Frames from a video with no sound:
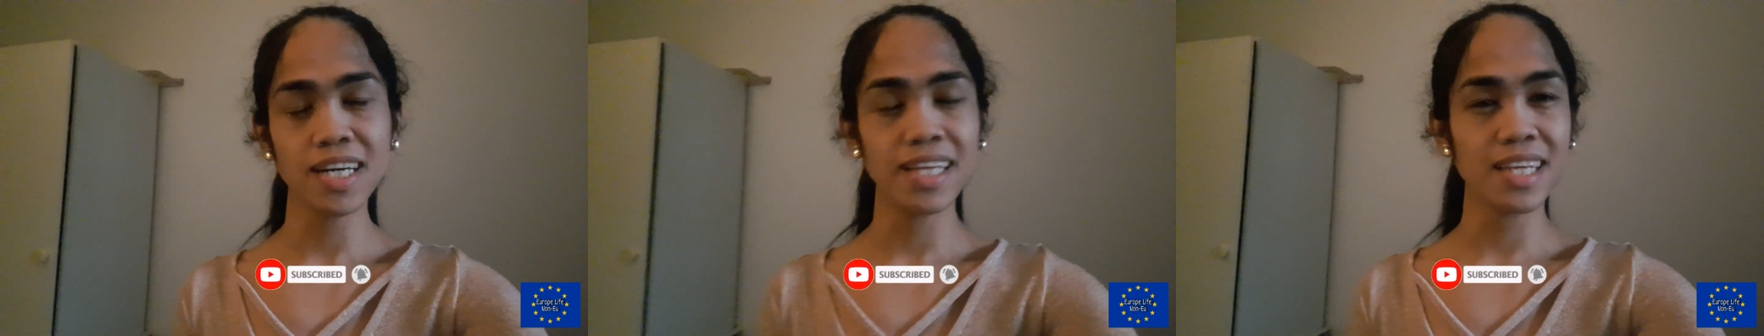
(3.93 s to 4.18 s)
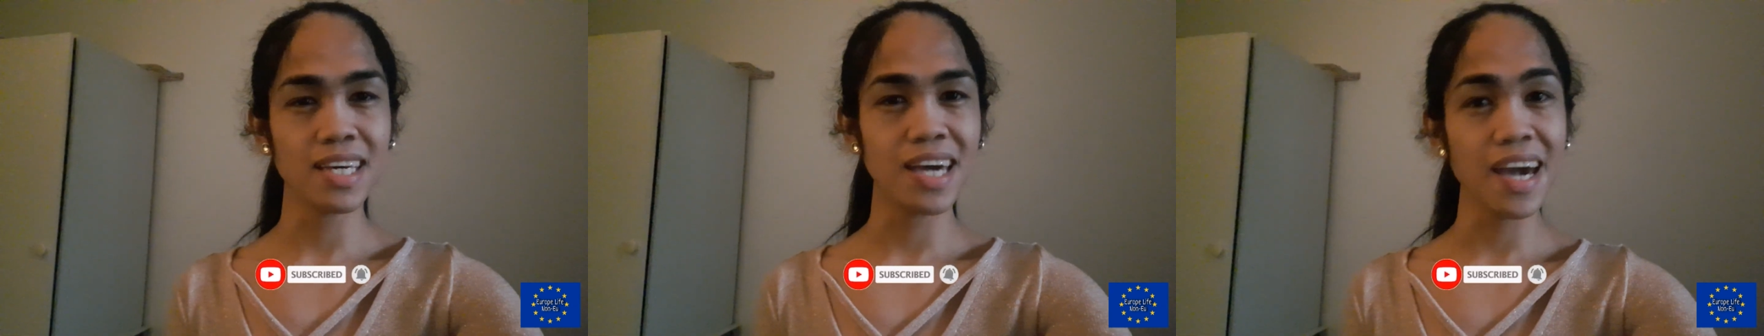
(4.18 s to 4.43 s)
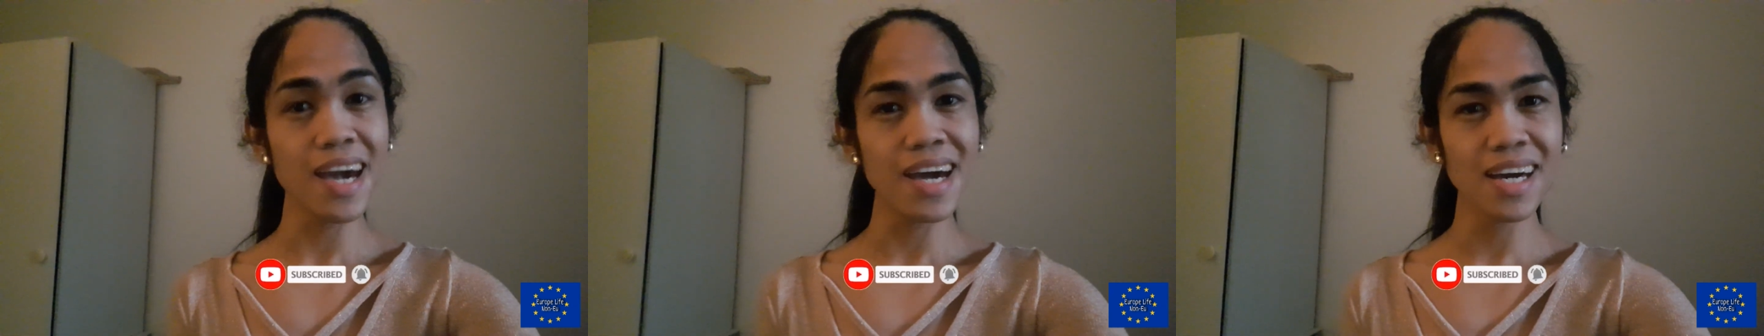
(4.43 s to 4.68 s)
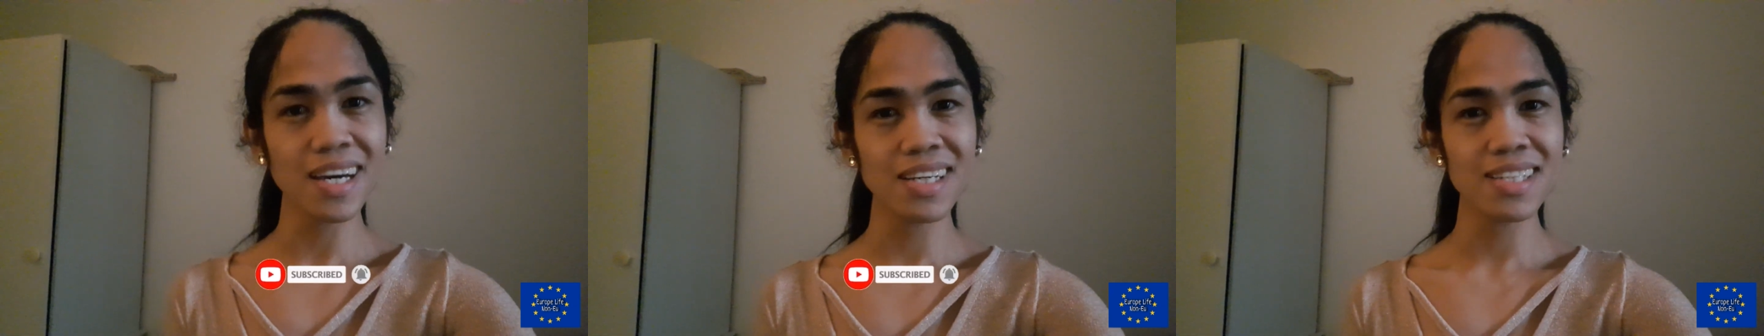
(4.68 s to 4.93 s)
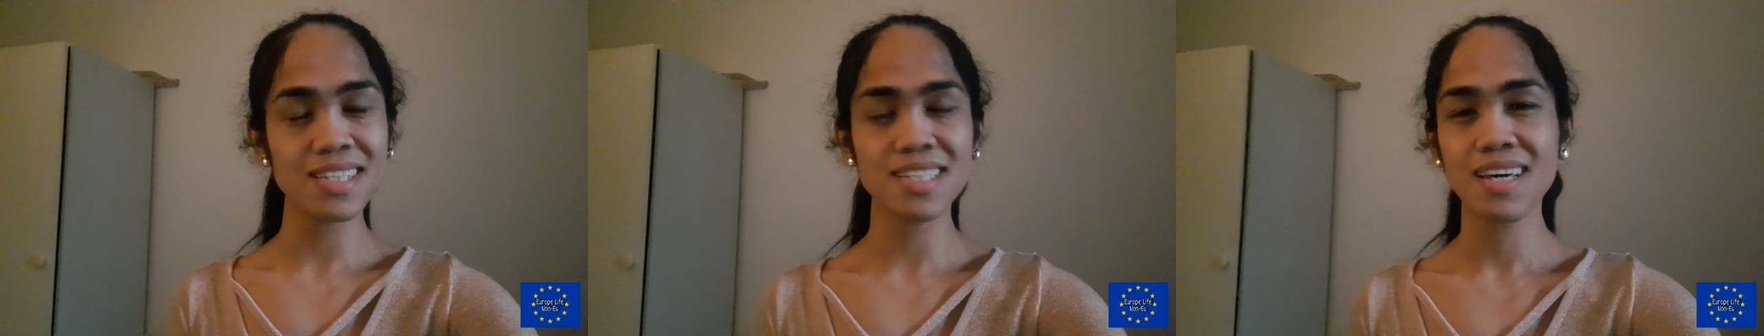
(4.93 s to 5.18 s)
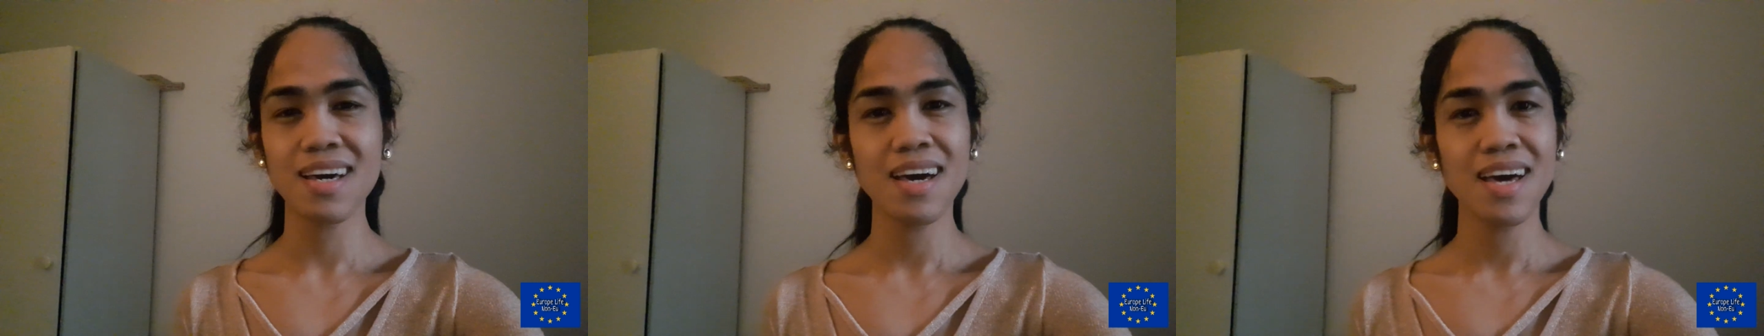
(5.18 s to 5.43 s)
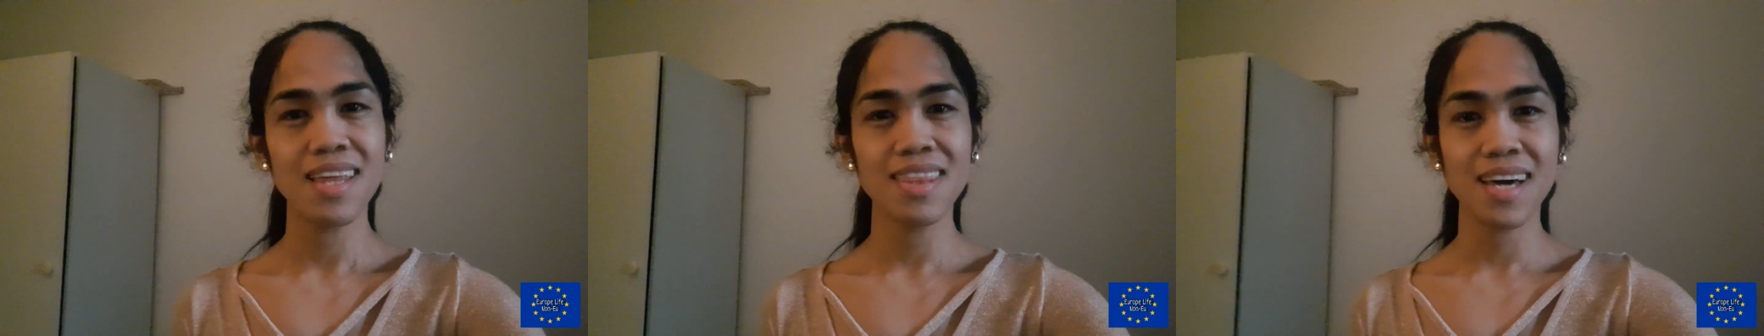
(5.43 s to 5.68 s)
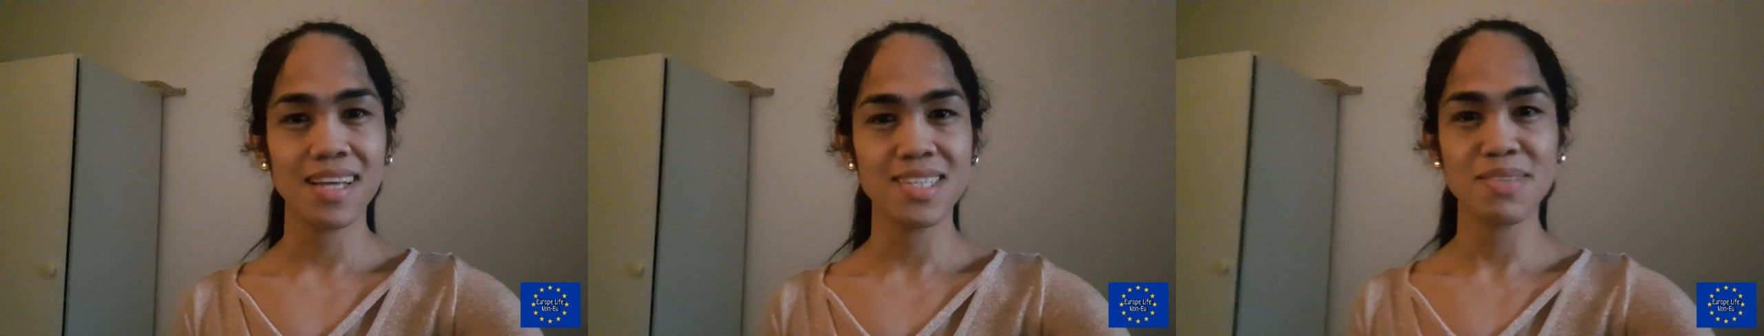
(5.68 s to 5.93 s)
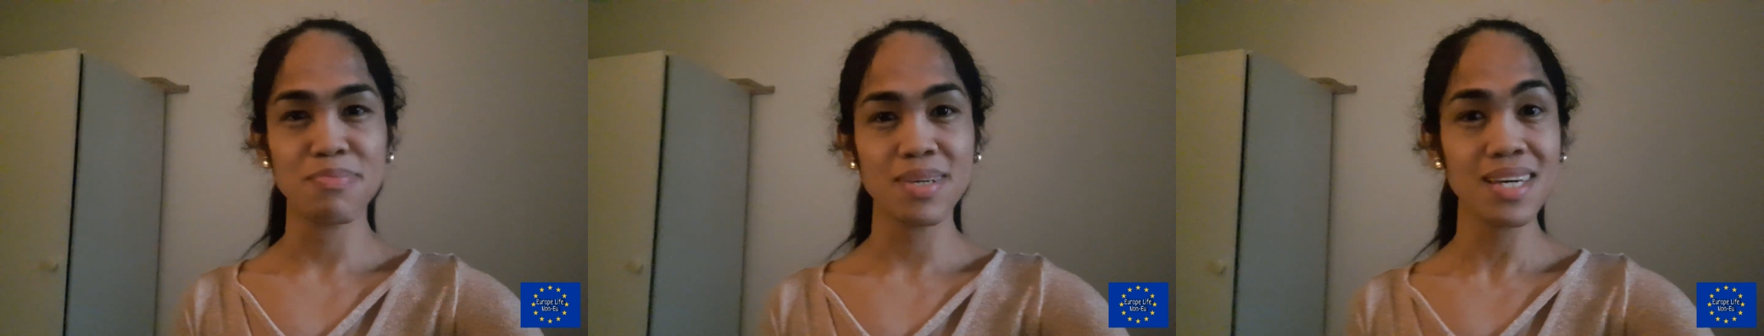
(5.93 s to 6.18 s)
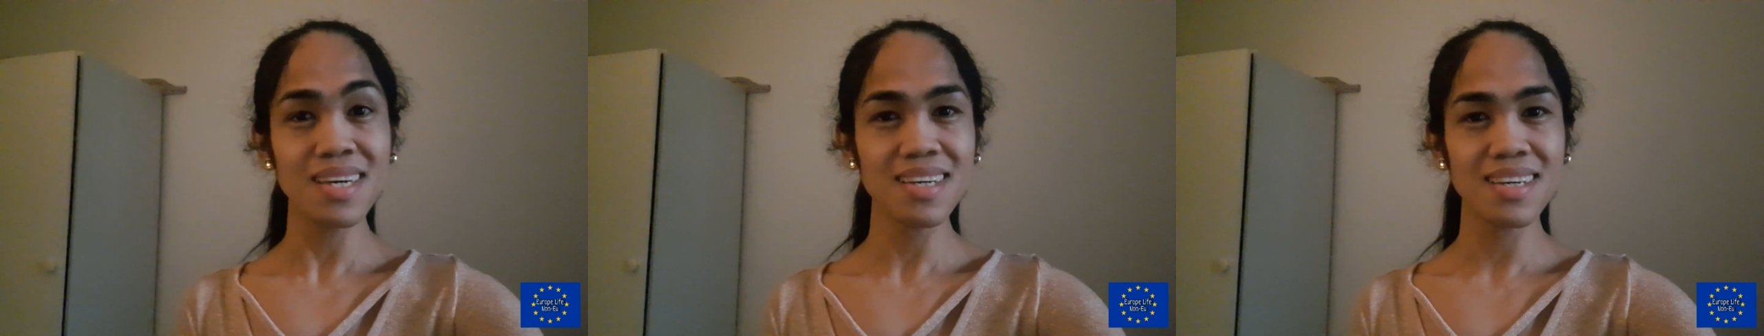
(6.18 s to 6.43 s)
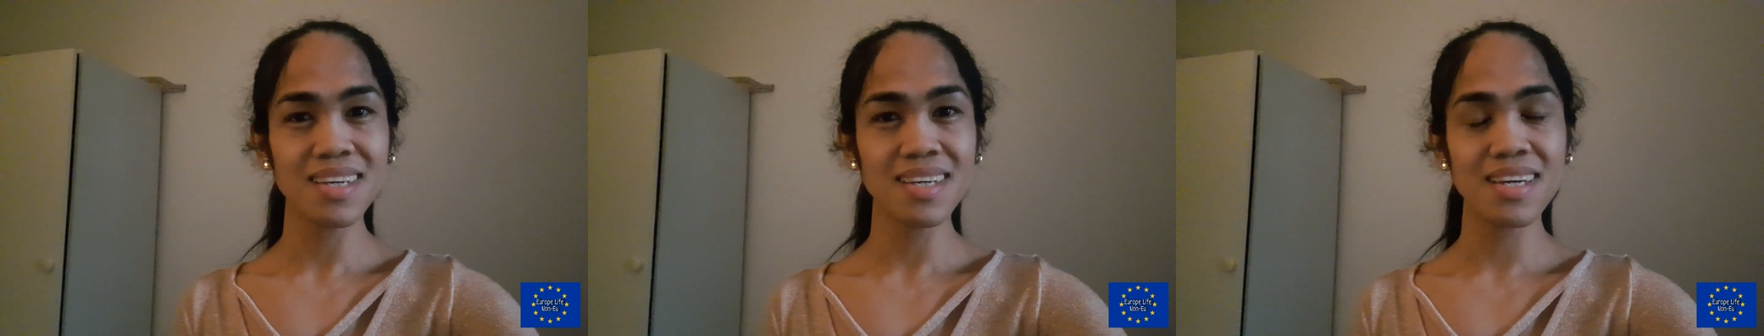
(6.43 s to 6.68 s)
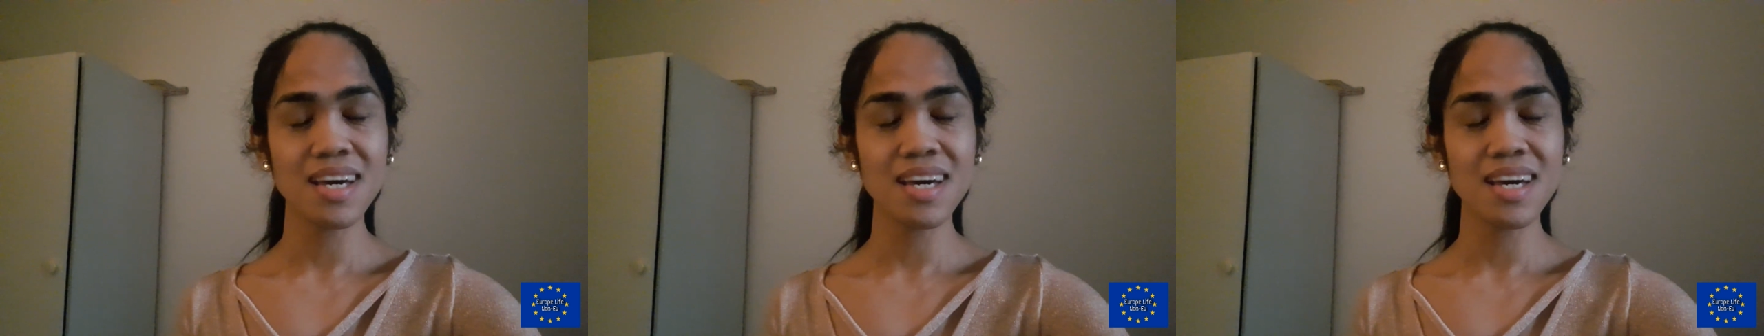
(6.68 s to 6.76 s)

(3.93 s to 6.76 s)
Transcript: and yes, that's me.